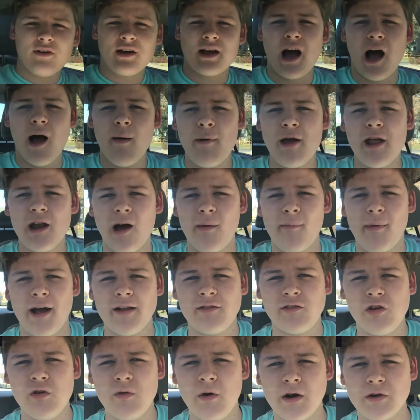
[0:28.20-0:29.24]
comment on my
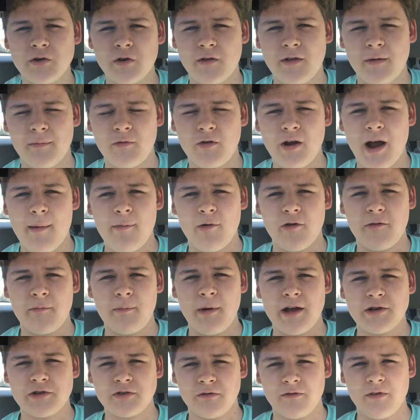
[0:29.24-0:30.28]
200 subscriber
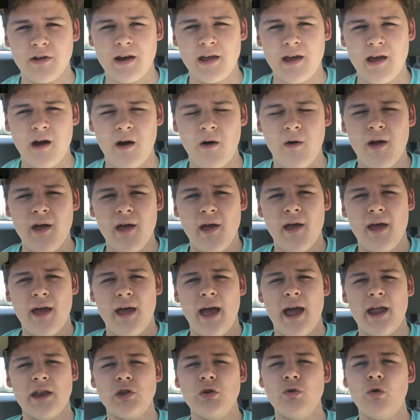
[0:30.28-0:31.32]
special video,
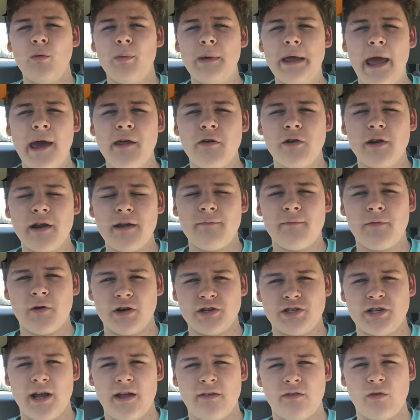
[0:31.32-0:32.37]
and you will be entered in for a
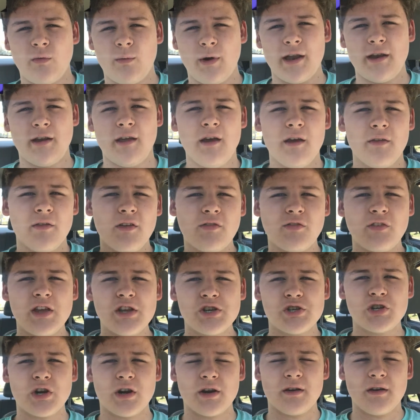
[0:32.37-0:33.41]
chance to win this
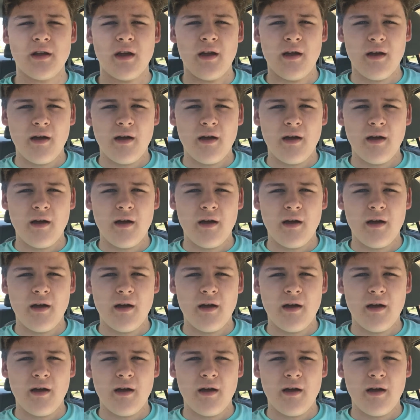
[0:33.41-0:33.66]
t-shirt.